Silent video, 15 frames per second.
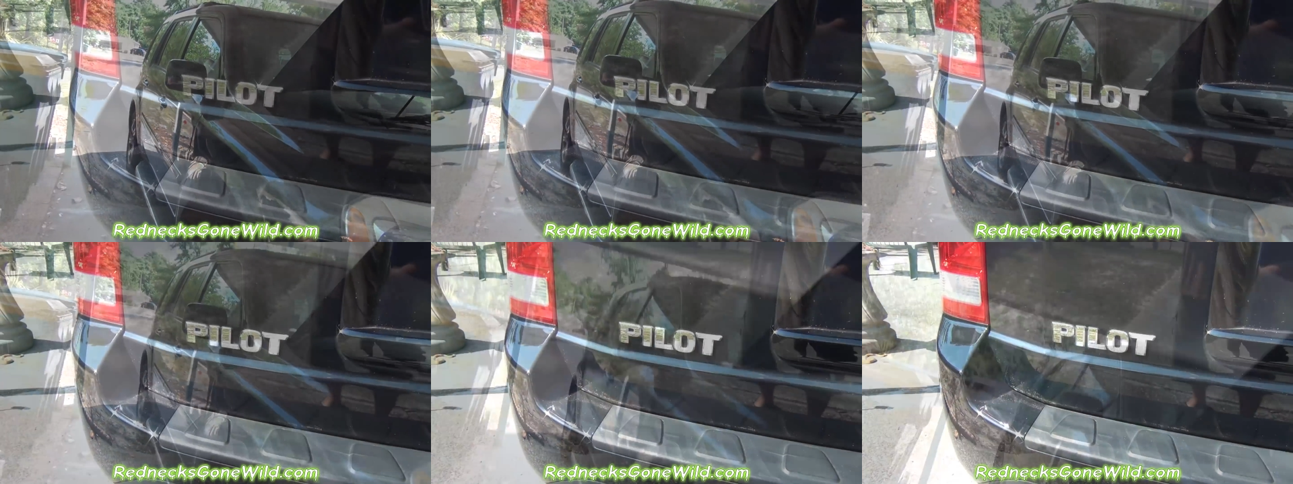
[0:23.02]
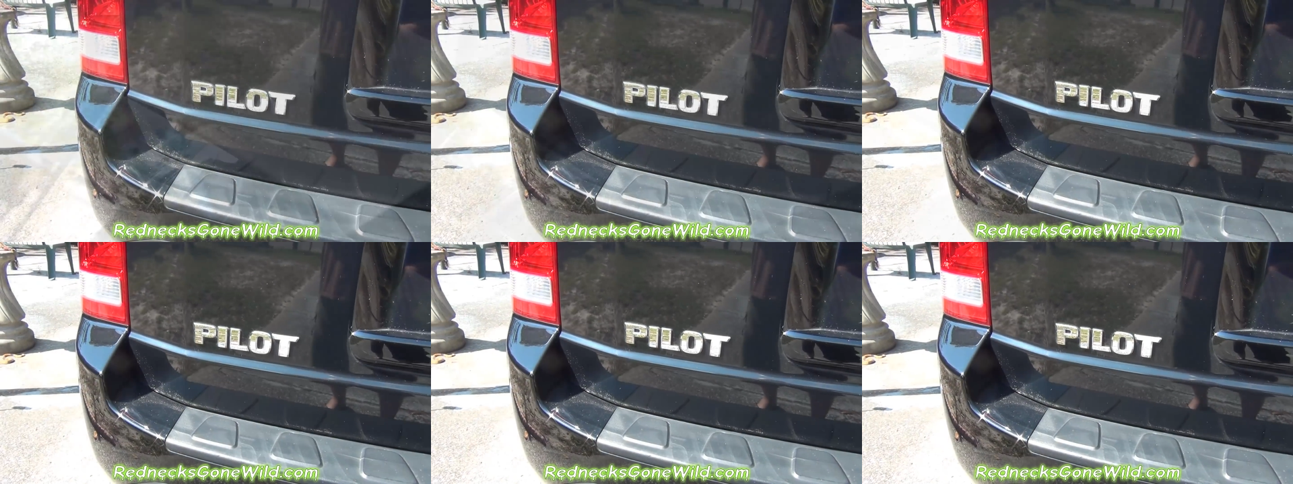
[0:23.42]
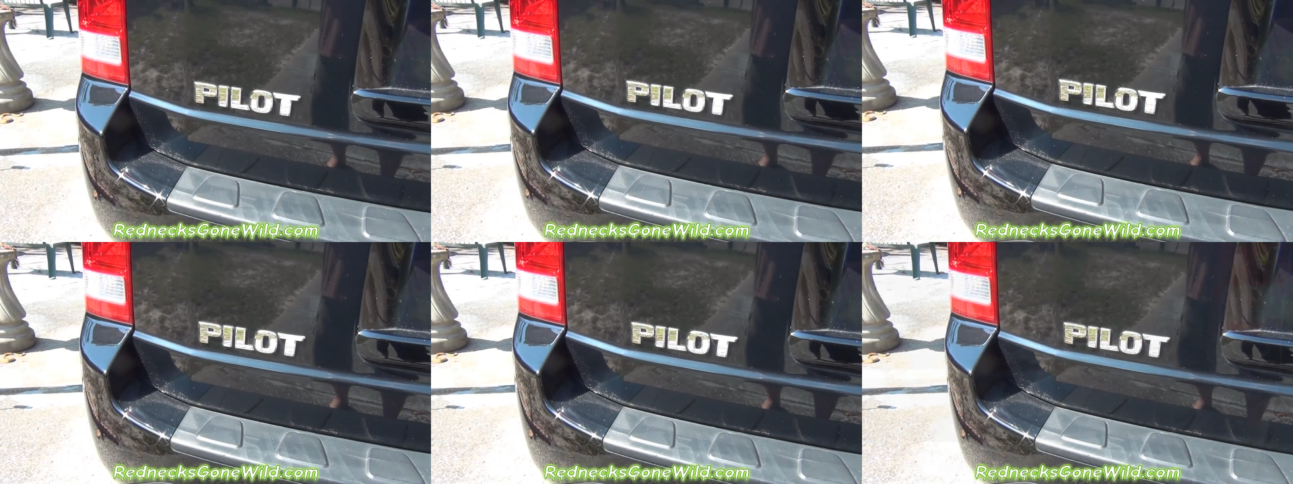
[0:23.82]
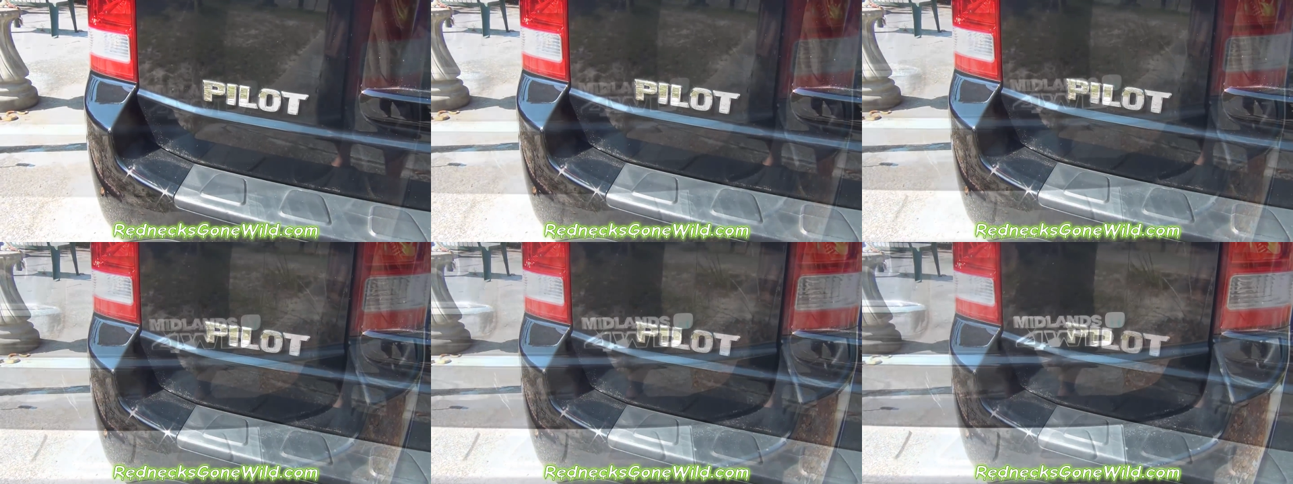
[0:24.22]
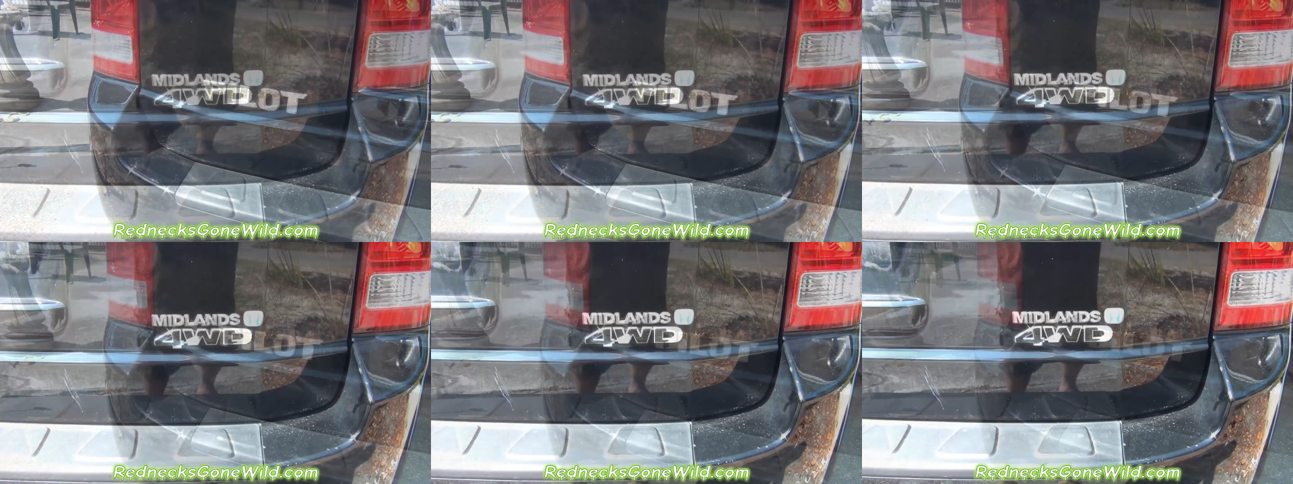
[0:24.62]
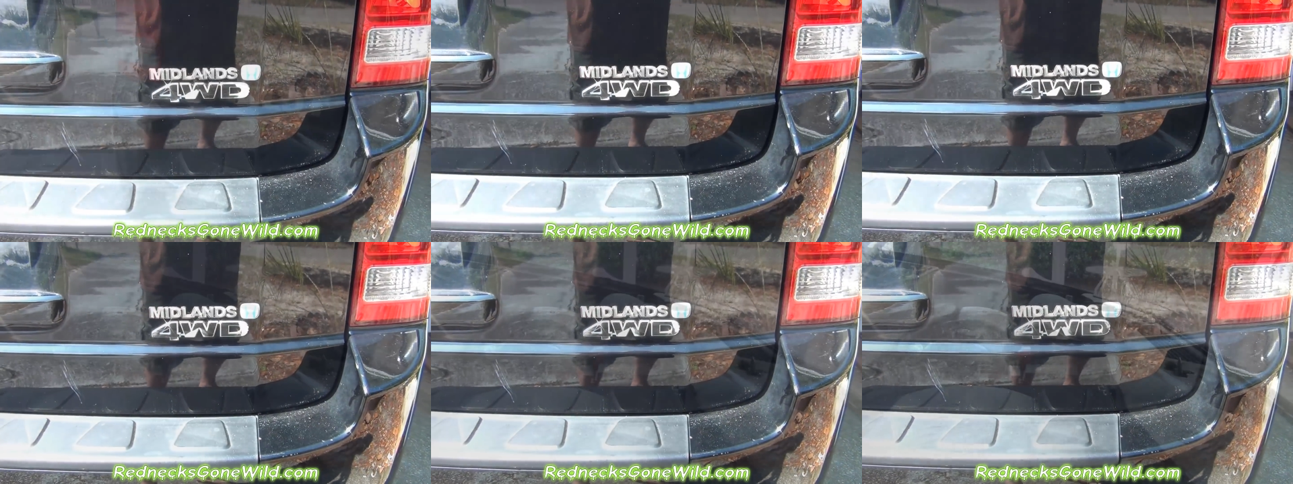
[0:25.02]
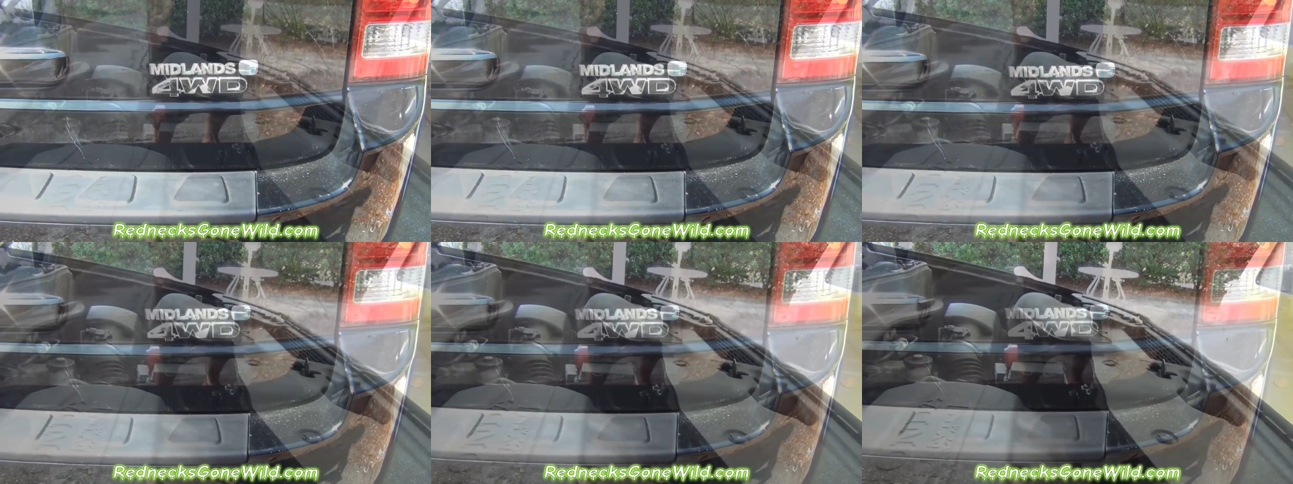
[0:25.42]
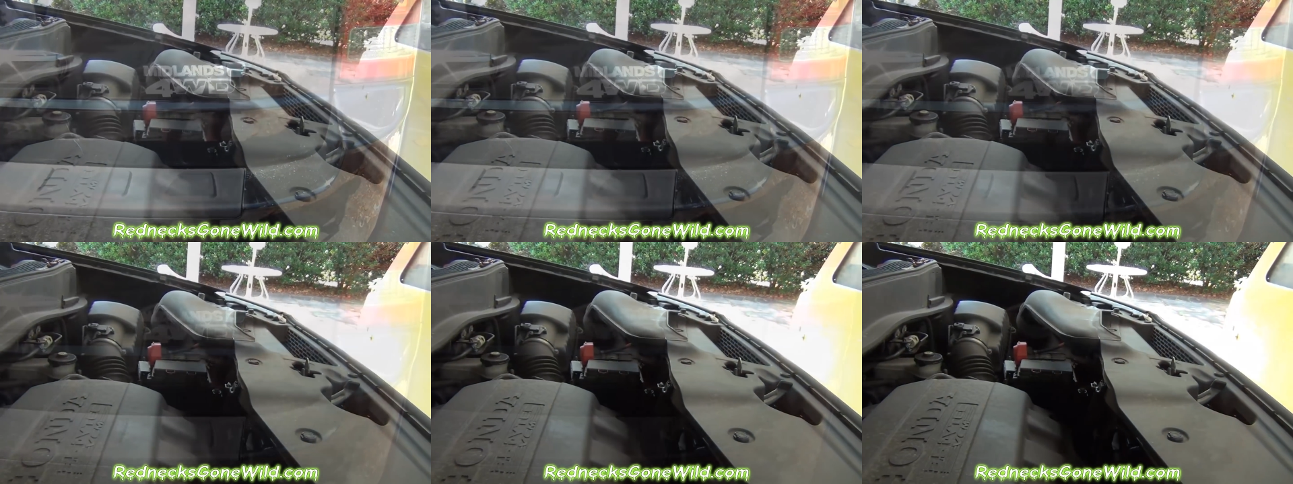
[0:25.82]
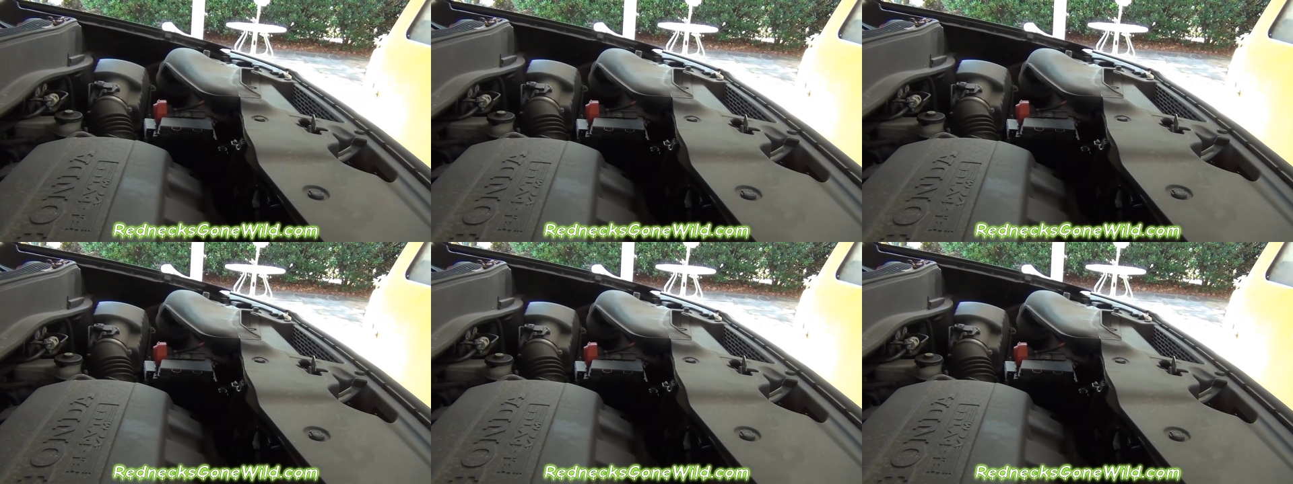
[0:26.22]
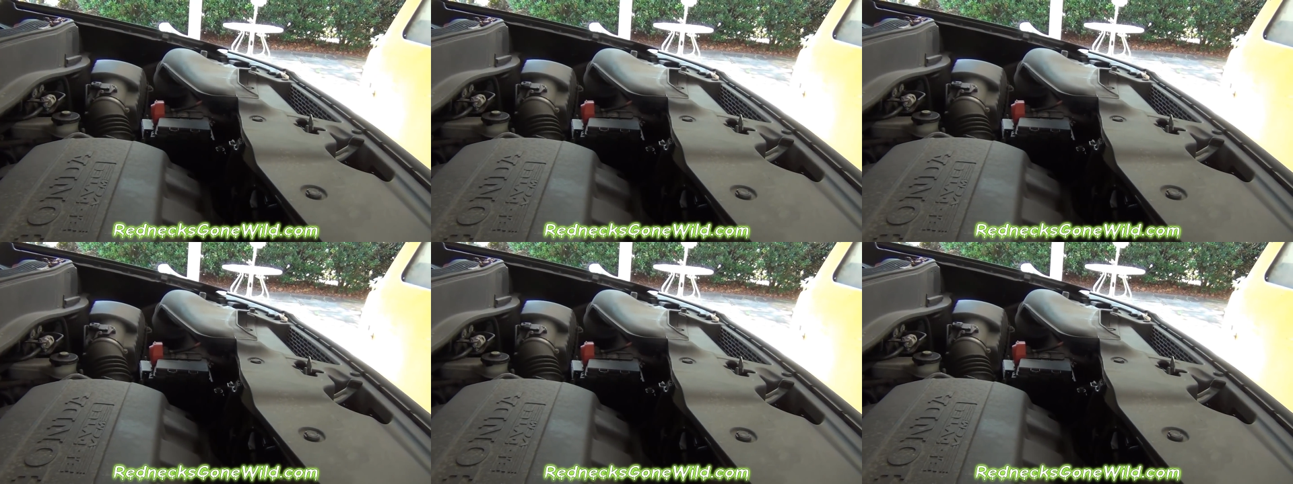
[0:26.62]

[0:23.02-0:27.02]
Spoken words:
No face is visible, so there are no lips to read.